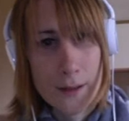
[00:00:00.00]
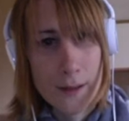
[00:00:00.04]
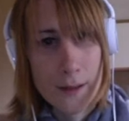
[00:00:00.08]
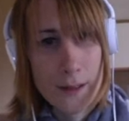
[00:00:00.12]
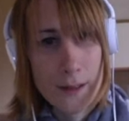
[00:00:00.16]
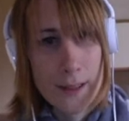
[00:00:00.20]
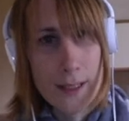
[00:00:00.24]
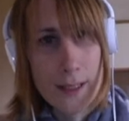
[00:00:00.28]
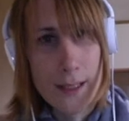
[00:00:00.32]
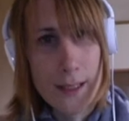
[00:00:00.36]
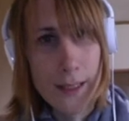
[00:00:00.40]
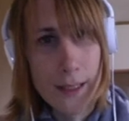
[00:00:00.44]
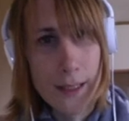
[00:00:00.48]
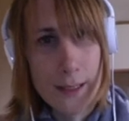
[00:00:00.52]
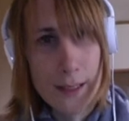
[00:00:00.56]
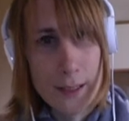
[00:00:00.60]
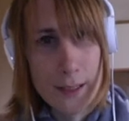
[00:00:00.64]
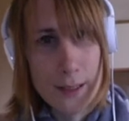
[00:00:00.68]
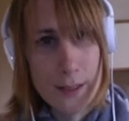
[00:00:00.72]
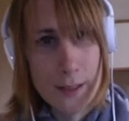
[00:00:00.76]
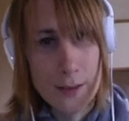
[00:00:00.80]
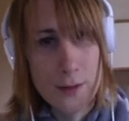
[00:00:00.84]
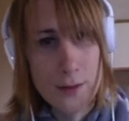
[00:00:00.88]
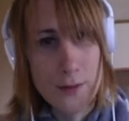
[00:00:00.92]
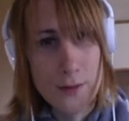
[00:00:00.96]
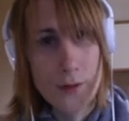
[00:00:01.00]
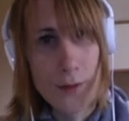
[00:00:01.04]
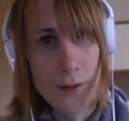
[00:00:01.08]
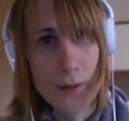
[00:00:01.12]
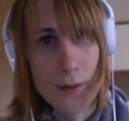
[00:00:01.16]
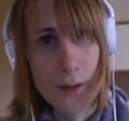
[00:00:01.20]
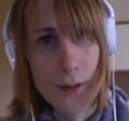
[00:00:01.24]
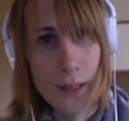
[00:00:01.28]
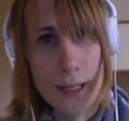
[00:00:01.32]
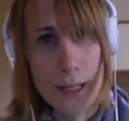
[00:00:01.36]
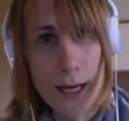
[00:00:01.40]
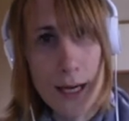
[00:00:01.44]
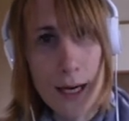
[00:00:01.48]

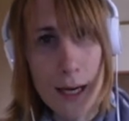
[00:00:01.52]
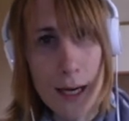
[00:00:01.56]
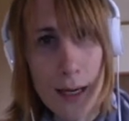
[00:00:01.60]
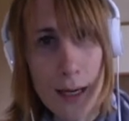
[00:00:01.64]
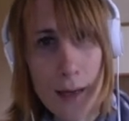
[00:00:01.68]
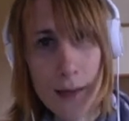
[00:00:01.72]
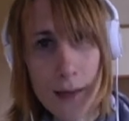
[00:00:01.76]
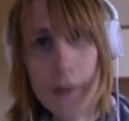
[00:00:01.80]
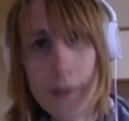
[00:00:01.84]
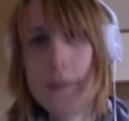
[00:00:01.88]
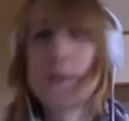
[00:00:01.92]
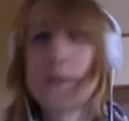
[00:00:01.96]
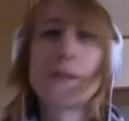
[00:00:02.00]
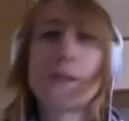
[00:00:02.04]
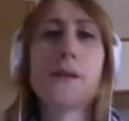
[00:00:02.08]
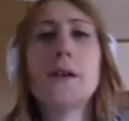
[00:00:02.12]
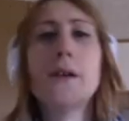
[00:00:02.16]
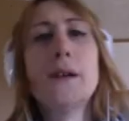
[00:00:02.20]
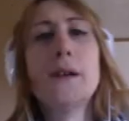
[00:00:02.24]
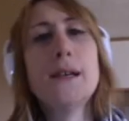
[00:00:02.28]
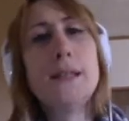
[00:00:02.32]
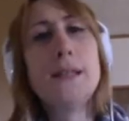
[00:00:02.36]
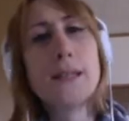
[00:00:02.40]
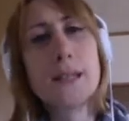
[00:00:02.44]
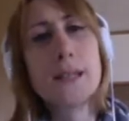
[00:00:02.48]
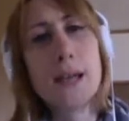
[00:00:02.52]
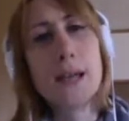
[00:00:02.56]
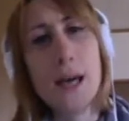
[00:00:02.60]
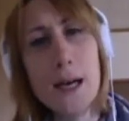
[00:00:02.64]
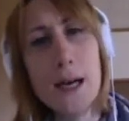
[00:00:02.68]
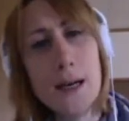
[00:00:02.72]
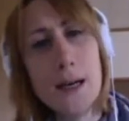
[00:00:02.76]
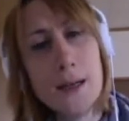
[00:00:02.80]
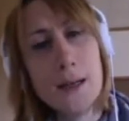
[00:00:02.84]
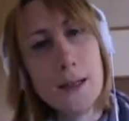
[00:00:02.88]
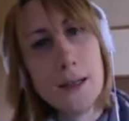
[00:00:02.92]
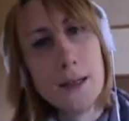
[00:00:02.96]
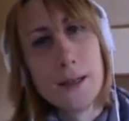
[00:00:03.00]
Itsuka, so
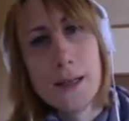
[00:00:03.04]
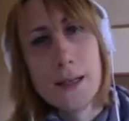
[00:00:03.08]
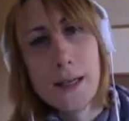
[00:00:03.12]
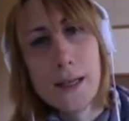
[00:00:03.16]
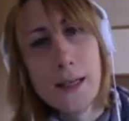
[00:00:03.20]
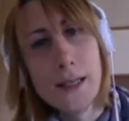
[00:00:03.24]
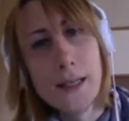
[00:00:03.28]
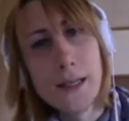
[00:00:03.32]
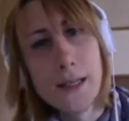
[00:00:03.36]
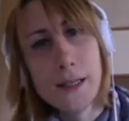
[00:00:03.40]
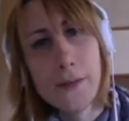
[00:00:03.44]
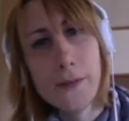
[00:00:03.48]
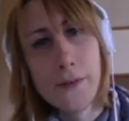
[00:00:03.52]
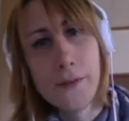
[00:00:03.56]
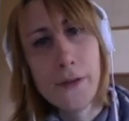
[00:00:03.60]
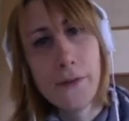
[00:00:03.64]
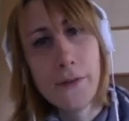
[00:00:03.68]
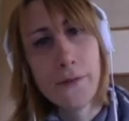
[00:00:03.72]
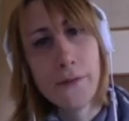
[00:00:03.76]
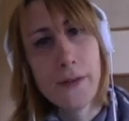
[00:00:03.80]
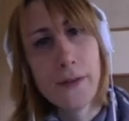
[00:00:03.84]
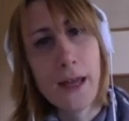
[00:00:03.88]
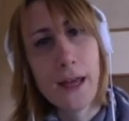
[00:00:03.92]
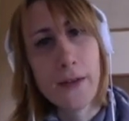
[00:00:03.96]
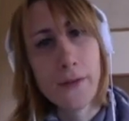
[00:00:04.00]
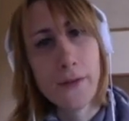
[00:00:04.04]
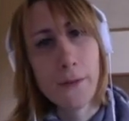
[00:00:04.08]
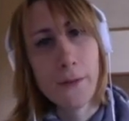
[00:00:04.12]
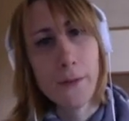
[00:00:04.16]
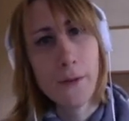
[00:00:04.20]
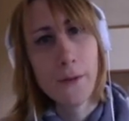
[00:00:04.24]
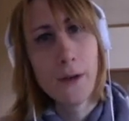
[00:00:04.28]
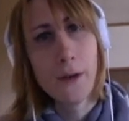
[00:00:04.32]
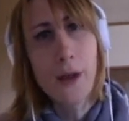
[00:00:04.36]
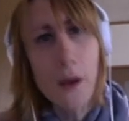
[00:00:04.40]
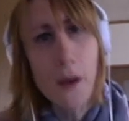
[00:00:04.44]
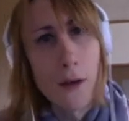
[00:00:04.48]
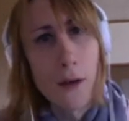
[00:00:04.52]
Itsuka is the 5th day of the...
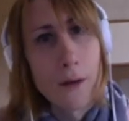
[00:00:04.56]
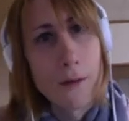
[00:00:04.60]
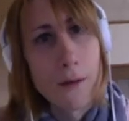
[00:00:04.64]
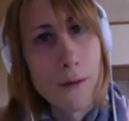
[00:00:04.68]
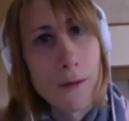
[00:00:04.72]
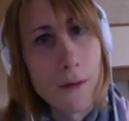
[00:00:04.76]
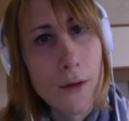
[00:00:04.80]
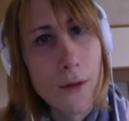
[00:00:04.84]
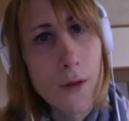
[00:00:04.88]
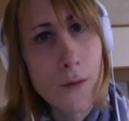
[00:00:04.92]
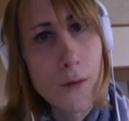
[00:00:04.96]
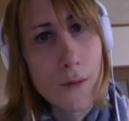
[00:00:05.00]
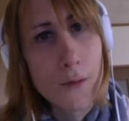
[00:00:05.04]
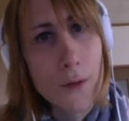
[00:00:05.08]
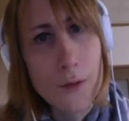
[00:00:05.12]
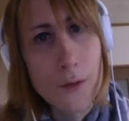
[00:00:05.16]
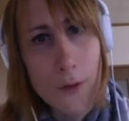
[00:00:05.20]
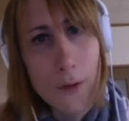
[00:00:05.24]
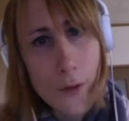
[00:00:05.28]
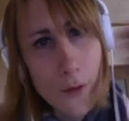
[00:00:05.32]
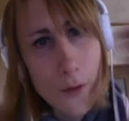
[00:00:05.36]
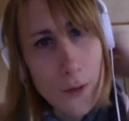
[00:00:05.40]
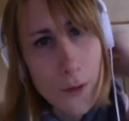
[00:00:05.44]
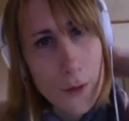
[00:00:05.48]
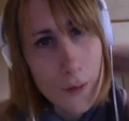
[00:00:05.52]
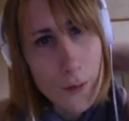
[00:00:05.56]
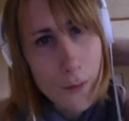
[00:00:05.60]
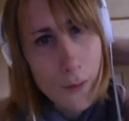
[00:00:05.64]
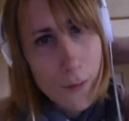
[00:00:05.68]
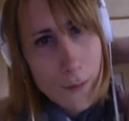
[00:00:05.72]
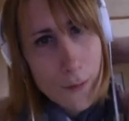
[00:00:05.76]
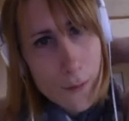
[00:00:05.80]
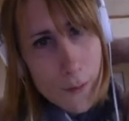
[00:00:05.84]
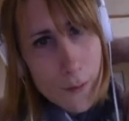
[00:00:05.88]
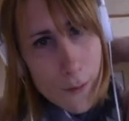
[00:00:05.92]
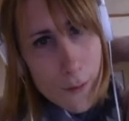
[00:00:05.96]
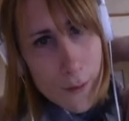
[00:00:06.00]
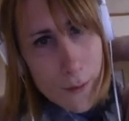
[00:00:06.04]
Oh! No.
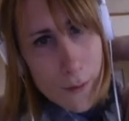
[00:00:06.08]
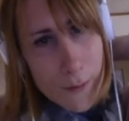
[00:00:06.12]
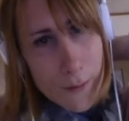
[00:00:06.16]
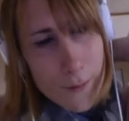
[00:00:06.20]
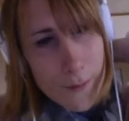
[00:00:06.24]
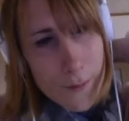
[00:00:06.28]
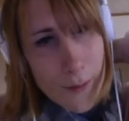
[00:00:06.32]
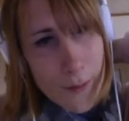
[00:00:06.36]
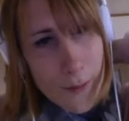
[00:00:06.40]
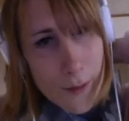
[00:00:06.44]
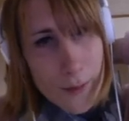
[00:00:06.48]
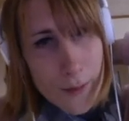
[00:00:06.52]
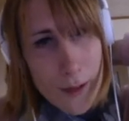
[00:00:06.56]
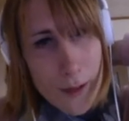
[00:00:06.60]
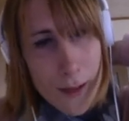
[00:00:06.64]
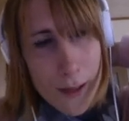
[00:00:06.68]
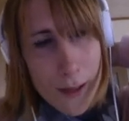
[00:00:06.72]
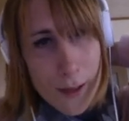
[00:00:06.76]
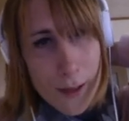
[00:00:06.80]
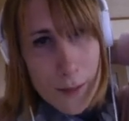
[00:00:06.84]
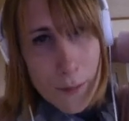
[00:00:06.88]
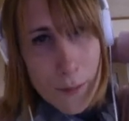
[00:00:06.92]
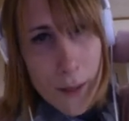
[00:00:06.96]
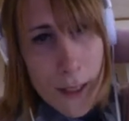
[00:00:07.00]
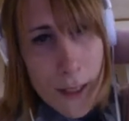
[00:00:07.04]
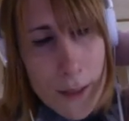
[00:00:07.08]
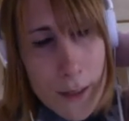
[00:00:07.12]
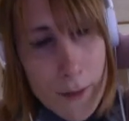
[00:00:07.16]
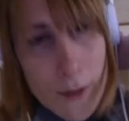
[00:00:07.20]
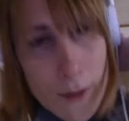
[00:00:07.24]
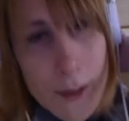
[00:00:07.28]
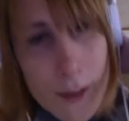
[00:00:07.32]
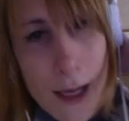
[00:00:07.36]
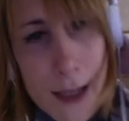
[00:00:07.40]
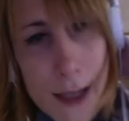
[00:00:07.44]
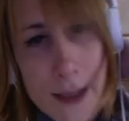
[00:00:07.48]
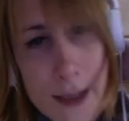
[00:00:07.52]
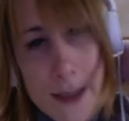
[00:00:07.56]
I've done that completely wrong.
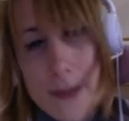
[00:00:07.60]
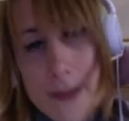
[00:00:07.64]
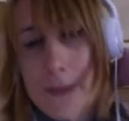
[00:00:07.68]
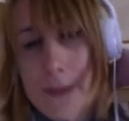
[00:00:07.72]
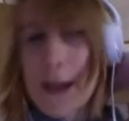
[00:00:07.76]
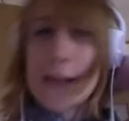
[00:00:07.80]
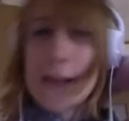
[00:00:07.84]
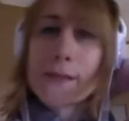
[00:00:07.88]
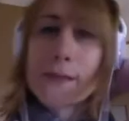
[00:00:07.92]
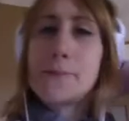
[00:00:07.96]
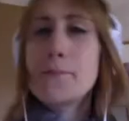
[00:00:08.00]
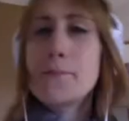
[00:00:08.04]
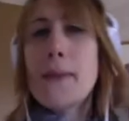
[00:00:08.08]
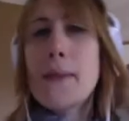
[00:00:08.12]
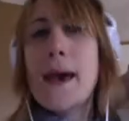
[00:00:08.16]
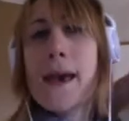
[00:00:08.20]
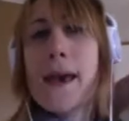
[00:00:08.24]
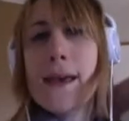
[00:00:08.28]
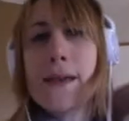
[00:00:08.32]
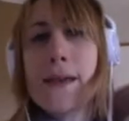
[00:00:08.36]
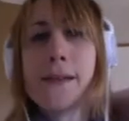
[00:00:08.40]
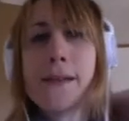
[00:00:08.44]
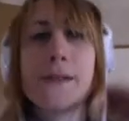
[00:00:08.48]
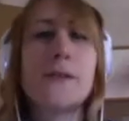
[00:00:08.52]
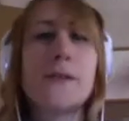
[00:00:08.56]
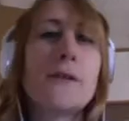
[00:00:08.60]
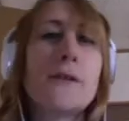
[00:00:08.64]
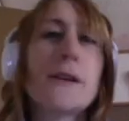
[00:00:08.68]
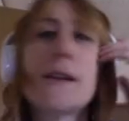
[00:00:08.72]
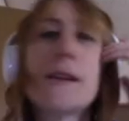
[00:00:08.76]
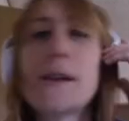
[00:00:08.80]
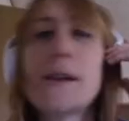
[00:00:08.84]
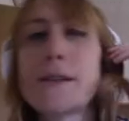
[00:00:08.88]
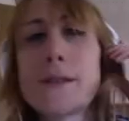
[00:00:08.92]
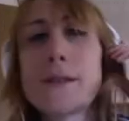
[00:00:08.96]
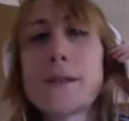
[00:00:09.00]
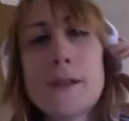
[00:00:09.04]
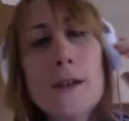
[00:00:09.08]
That's May. Sorry,
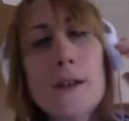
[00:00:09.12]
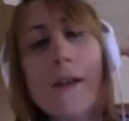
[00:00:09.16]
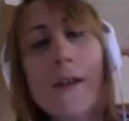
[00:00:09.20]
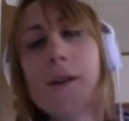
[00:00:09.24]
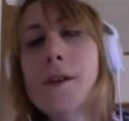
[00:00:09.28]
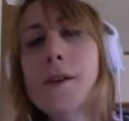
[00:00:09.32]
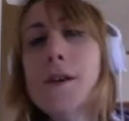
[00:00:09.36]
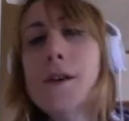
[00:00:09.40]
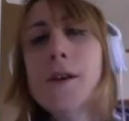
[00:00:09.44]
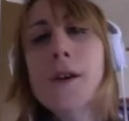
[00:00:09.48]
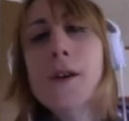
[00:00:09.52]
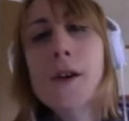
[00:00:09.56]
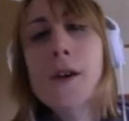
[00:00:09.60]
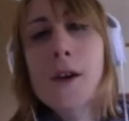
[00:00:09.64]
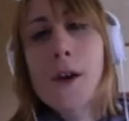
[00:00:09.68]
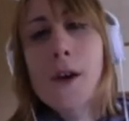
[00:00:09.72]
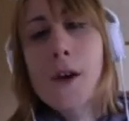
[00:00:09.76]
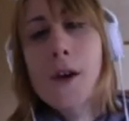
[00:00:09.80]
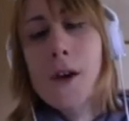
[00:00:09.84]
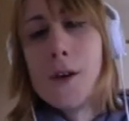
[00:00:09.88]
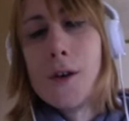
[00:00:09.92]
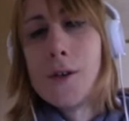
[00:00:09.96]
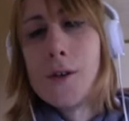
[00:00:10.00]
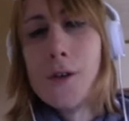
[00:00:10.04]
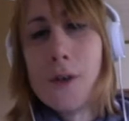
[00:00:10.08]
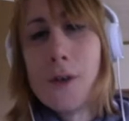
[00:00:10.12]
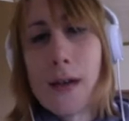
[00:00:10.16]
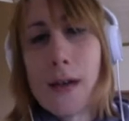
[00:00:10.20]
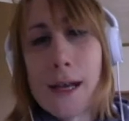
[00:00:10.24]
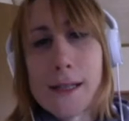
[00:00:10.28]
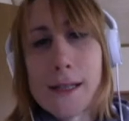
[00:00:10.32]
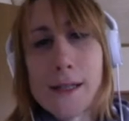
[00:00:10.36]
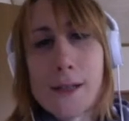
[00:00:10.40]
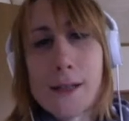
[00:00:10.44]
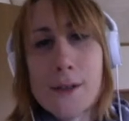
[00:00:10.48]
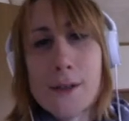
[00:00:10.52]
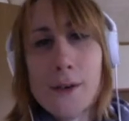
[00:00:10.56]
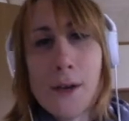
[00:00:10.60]
that's
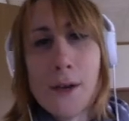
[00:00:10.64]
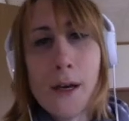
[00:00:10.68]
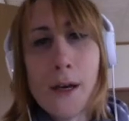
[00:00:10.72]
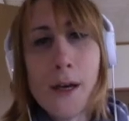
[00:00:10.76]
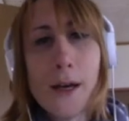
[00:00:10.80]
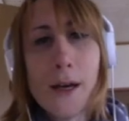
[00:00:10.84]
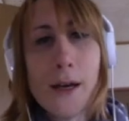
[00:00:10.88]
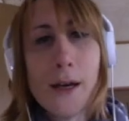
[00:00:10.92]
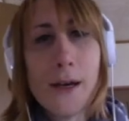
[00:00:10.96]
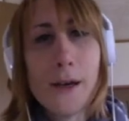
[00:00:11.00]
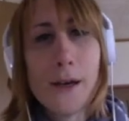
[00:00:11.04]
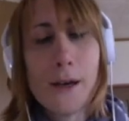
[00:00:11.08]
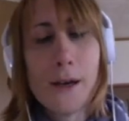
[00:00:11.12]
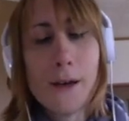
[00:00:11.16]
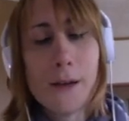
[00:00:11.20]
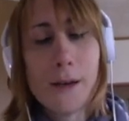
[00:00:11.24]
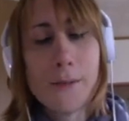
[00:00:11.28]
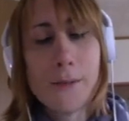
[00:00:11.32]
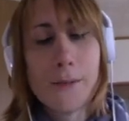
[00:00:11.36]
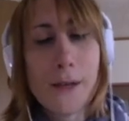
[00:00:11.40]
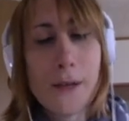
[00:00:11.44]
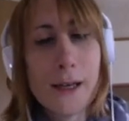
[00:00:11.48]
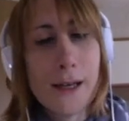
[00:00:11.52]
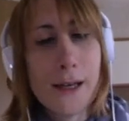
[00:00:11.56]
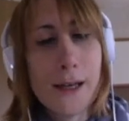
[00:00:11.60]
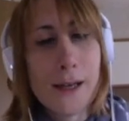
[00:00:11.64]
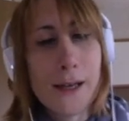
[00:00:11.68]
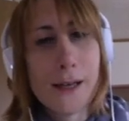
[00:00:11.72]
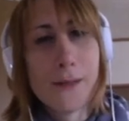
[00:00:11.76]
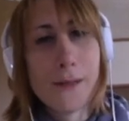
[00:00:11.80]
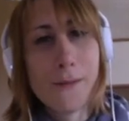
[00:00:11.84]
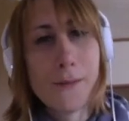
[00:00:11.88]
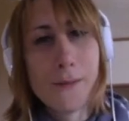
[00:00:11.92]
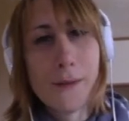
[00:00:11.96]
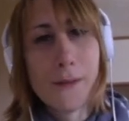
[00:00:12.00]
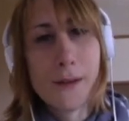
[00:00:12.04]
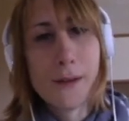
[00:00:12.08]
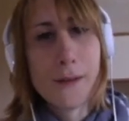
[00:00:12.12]
Gogatsu.
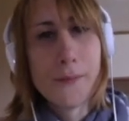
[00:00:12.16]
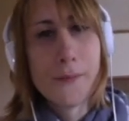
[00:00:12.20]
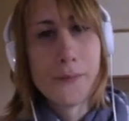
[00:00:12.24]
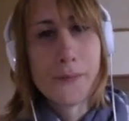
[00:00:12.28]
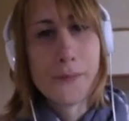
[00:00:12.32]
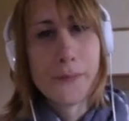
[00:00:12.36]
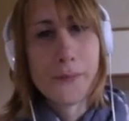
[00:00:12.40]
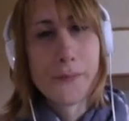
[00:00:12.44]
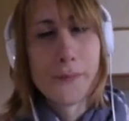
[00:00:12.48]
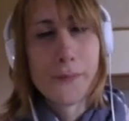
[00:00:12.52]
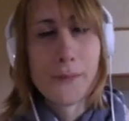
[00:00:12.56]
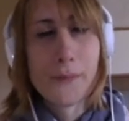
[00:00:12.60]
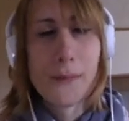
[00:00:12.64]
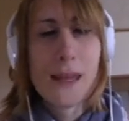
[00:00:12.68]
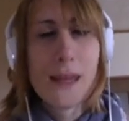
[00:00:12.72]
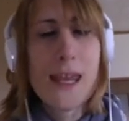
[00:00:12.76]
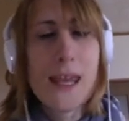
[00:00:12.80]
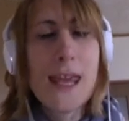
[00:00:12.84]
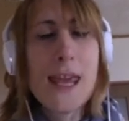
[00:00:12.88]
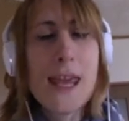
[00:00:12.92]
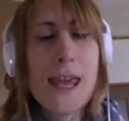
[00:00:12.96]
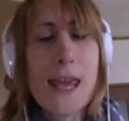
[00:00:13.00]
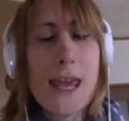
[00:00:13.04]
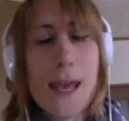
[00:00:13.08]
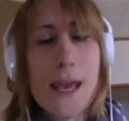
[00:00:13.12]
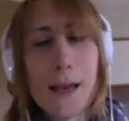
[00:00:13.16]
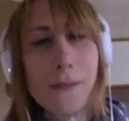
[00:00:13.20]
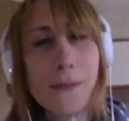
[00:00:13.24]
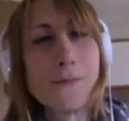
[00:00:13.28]
Kanji